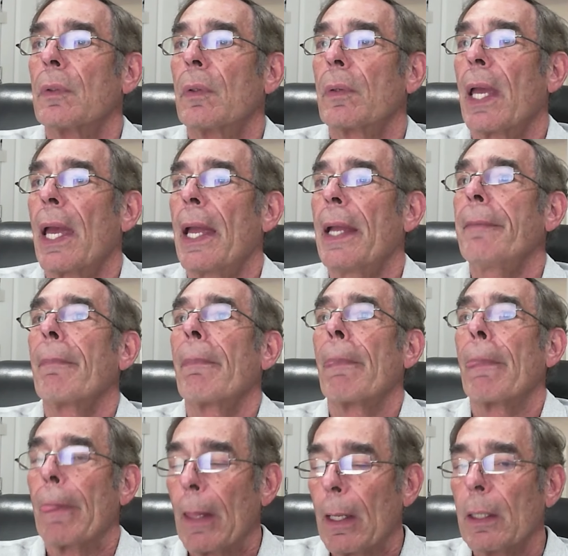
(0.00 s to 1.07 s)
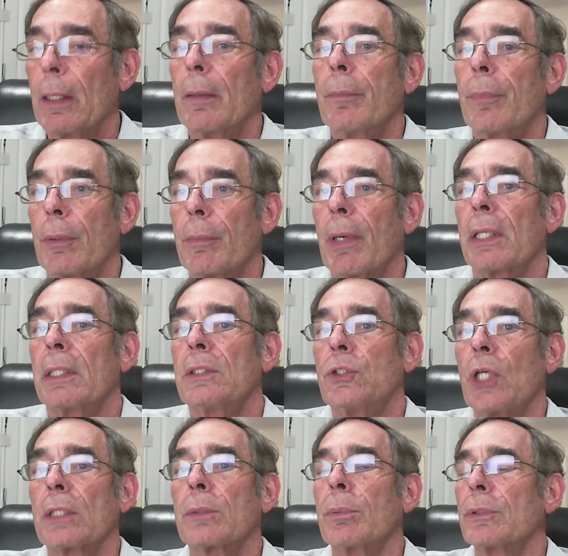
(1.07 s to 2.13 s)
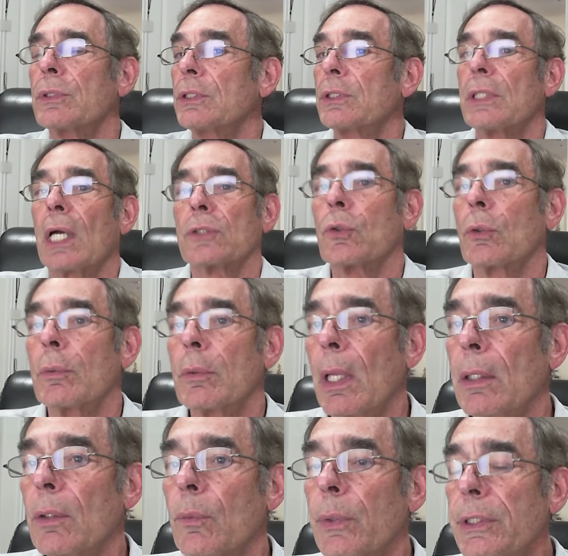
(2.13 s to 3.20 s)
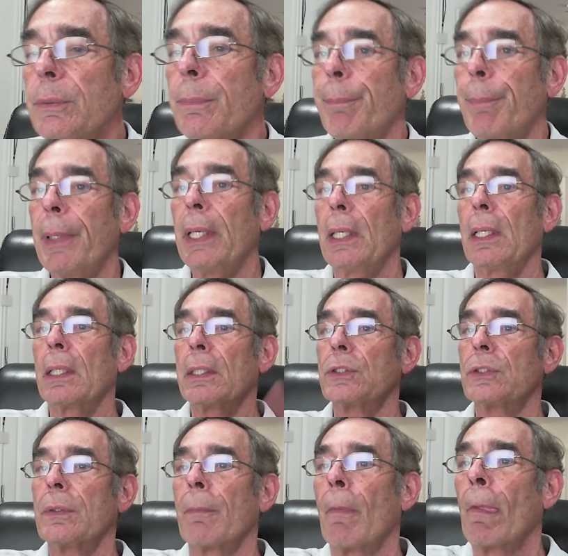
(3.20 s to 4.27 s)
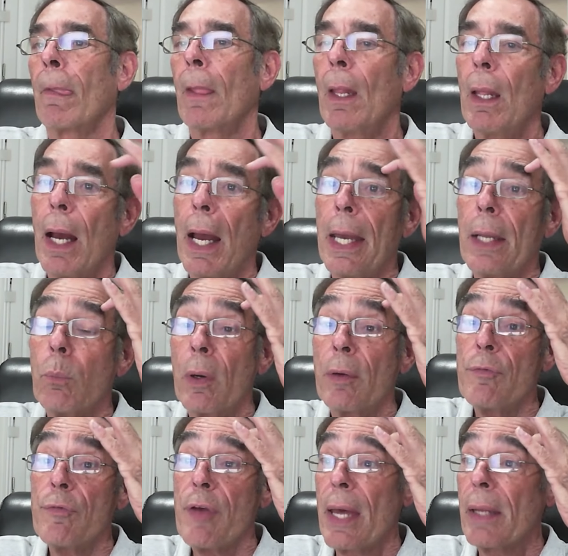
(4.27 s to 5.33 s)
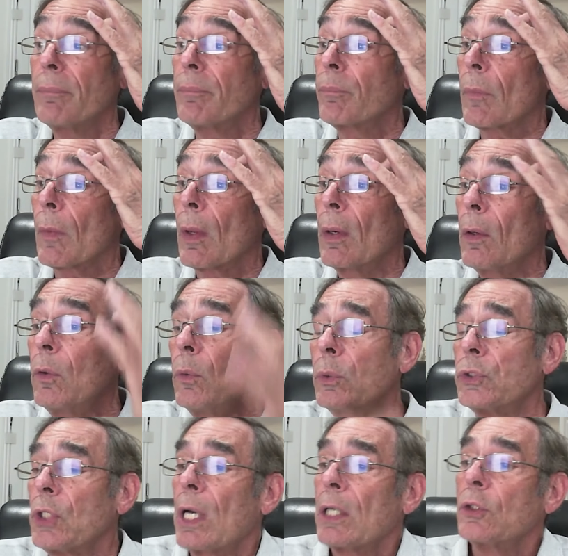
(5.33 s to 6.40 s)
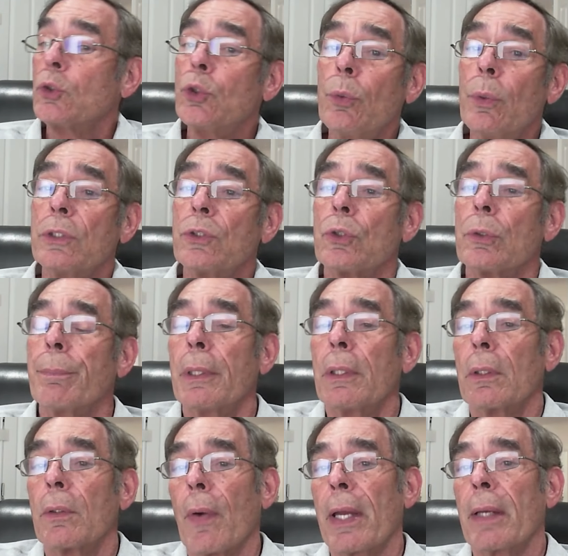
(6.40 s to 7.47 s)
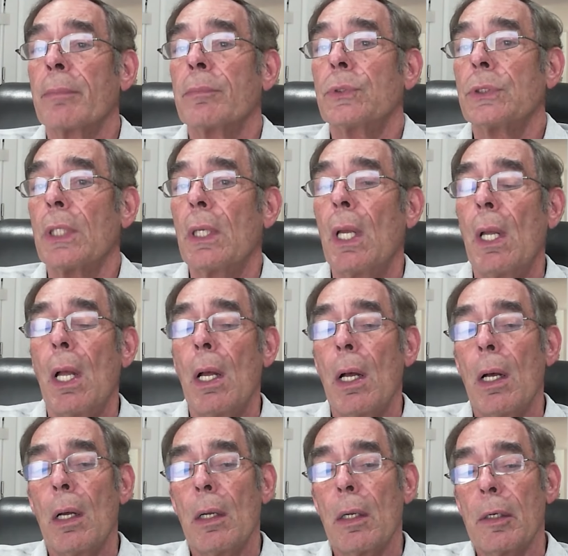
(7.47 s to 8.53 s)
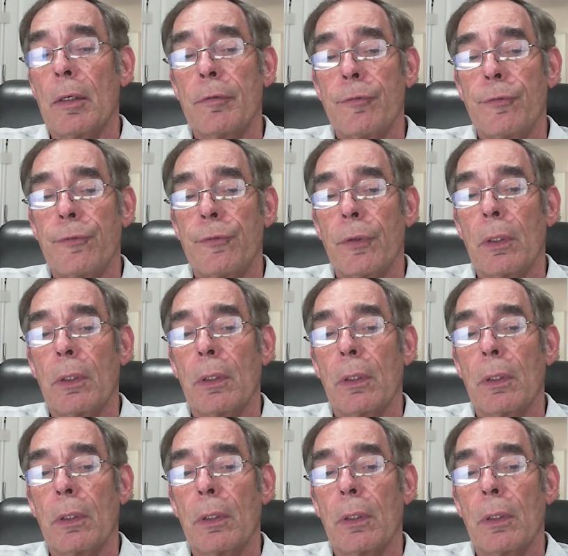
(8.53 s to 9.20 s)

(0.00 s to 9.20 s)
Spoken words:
Okay? Put them on injectable testosterone. And the reason being is, I had one vet who was on 200 milligrams of